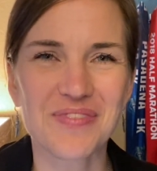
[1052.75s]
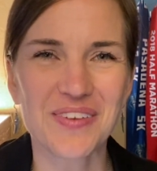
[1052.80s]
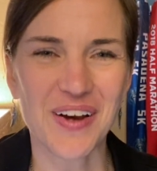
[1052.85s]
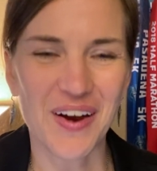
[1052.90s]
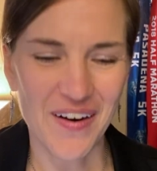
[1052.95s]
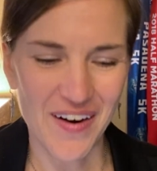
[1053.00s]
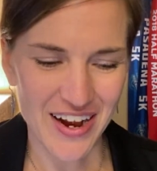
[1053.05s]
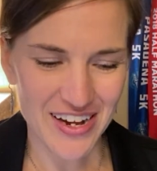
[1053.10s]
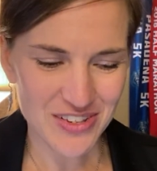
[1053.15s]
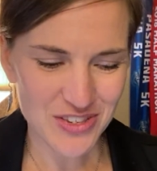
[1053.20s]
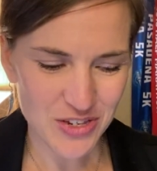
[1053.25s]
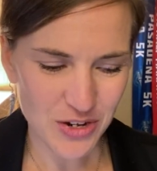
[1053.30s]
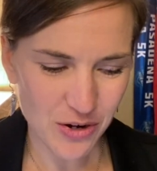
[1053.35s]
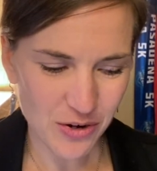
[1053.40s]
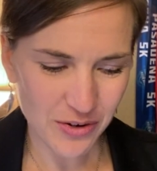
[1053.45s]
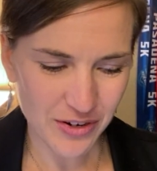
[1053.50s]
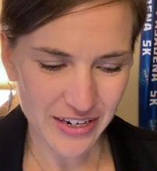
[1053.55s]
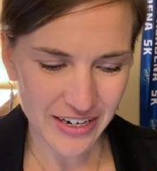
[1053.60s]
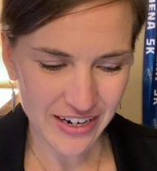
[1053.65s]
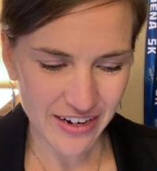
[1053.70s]
All right,
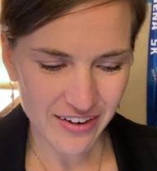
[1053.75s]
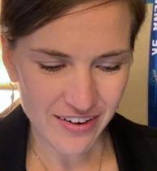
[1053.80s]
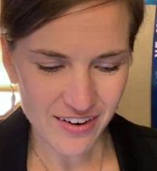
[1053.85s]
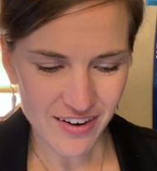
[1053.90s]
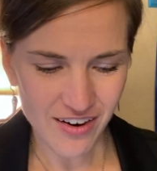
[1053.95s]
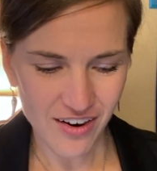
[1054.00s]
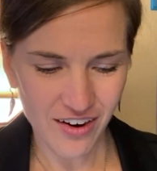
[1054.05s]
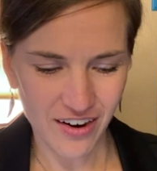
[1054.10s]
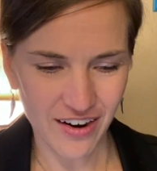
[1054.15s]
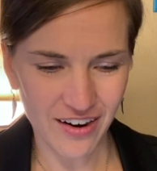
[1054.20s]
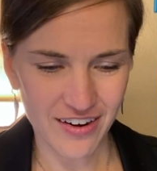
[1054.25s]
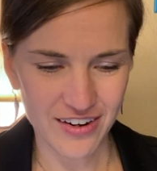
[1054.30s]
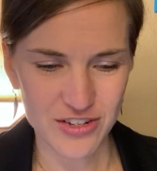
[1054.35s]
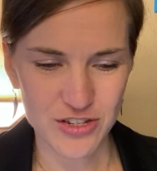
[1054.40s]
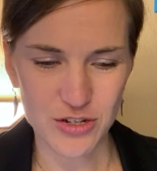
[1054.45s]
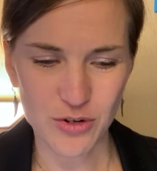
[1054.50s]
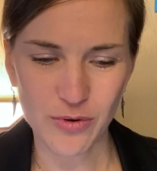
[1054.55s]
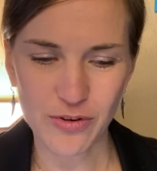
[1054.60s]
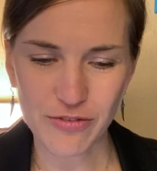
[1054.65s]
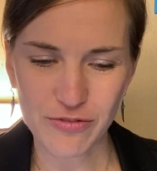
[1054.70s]
so
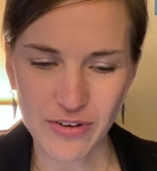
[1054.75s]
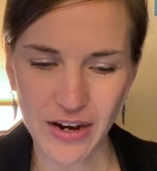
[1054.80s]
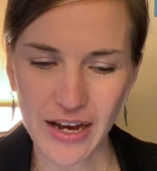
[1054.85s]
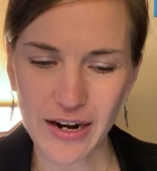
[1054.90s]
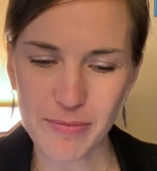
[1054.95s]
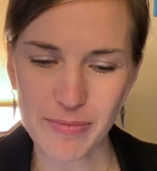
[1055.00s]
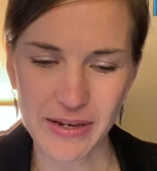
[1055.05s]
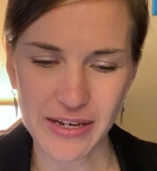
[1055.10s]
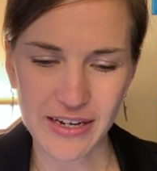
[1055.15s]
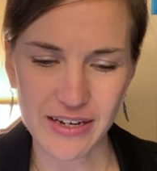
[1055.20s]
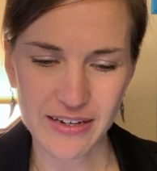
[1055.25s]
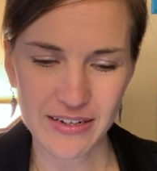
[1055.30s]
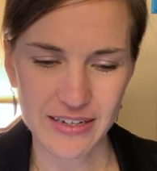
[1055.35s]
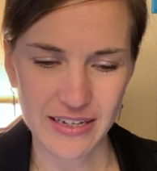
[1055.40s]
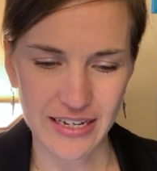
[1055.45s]
so we've got to be